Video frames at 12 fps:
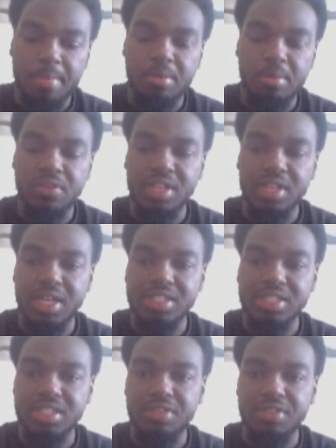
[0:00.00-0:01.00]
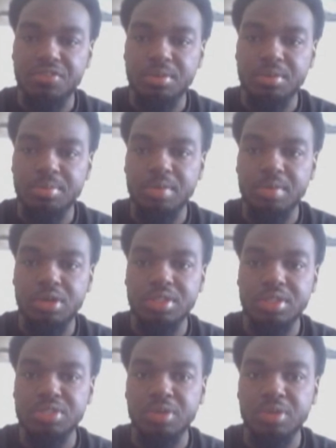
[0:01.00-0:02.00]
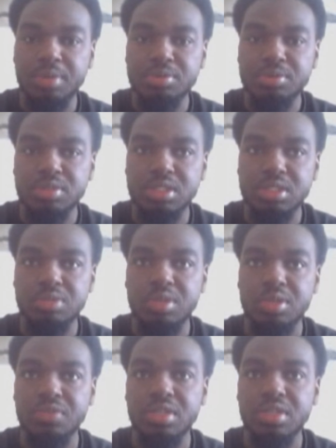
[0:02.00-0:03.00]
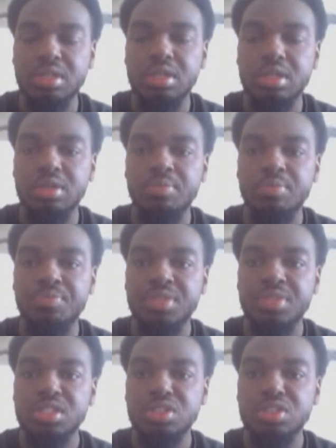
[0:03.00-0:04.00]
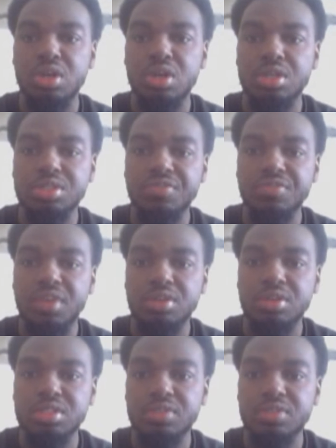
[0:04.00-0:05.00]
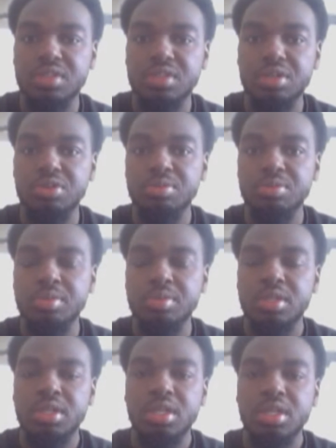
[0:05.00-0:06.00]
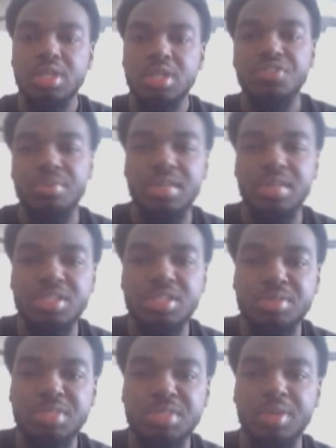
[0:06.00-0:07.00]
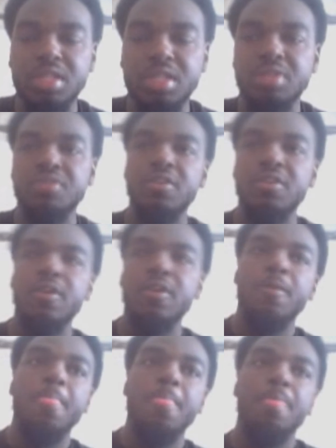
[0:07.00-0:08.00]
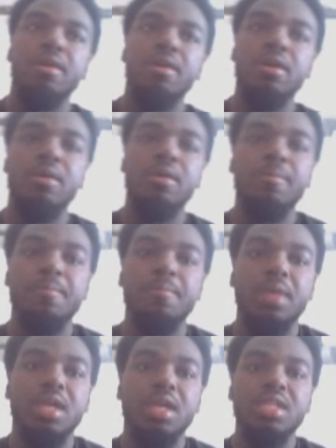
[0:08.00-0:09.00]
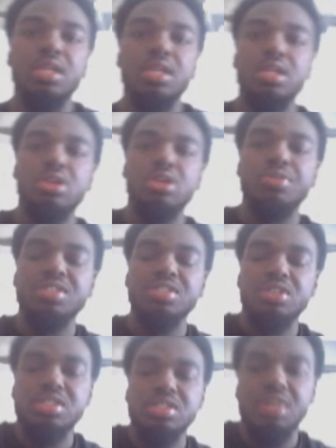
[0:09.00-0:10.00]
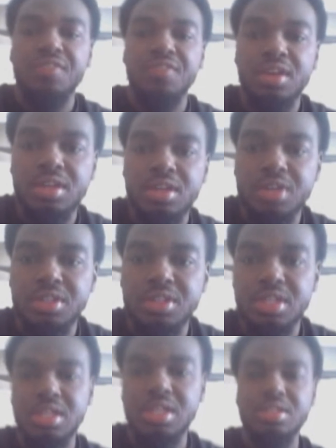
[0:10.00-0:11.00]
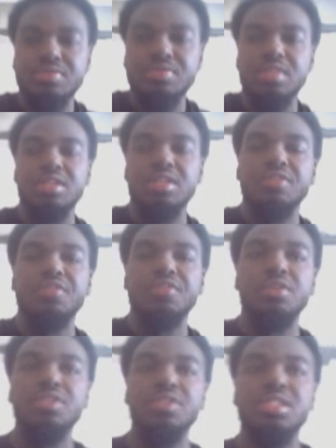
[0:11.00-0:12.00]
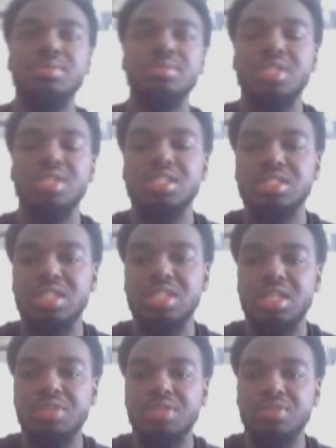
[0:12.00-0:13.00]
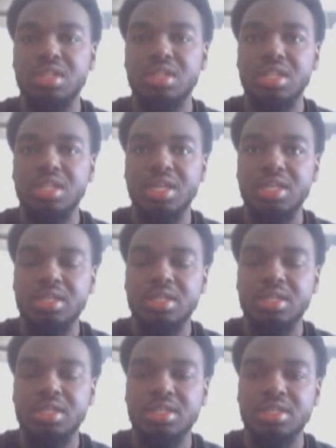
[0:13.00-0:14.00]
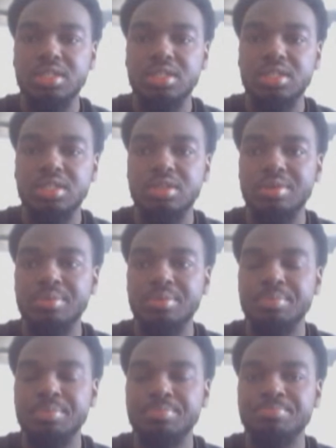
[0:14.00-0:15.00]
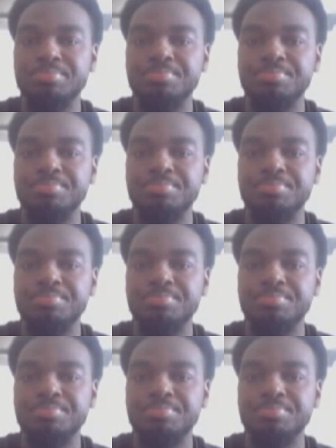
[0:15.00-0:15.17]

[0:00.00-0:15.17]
movie, like I said, from Otis Williams, which is one of the starters and founders of the group. It's from his perspective. I did a little research and I found out that a few of the Temptations they didn't really like um,